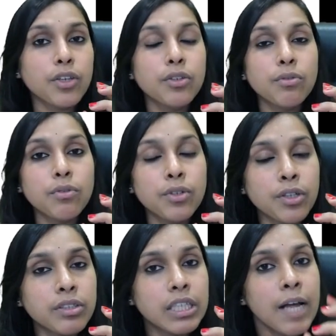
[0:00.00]

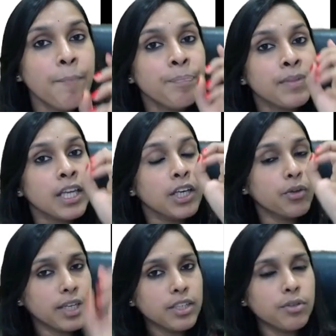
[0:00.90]
you
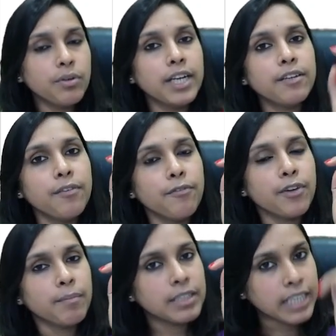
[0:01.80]
can do it
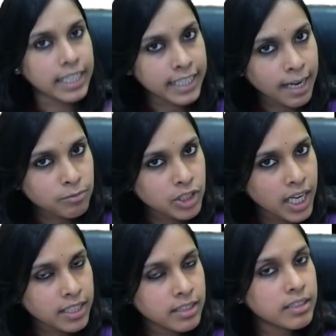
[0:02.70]
from the Telegram
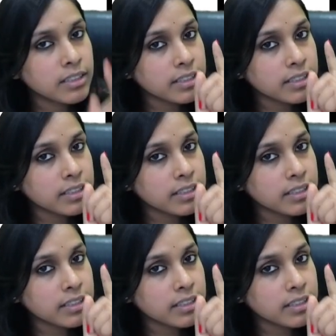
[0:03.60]
channel,